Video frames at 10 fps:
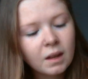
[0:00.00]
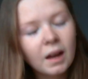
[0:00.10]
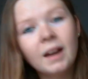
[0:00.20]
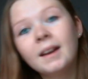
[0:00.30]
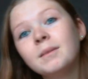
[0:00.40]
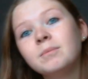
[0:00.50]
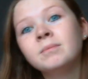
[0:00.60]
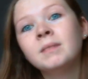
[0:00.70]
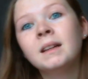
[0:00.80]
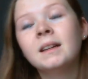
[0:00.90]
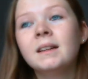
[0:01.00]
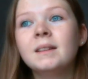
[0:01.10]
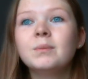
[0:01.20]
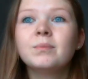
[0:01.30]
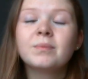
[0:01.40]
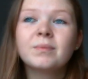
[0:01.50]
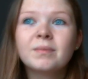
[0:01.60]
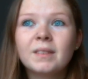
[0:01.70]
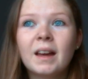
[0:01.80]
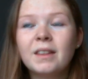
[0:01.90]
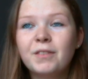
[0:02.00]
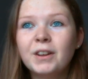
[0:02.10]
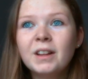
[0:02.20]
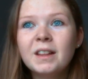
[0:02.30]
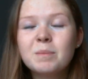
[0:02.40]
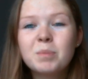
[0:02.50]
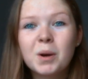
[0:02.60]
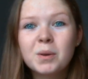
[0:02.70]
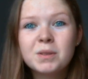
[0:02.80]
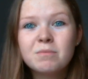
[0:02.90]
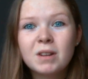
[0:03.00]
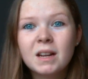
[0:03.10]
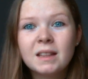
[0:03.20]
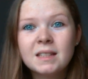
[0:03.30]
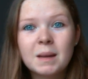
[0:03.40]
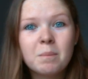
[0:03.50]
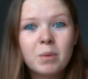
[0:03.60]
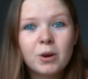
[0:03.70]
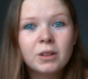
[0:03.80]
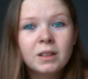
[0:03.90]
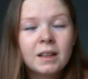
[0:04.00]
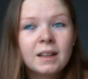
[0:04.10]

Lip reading: I feel like the pros are really simple,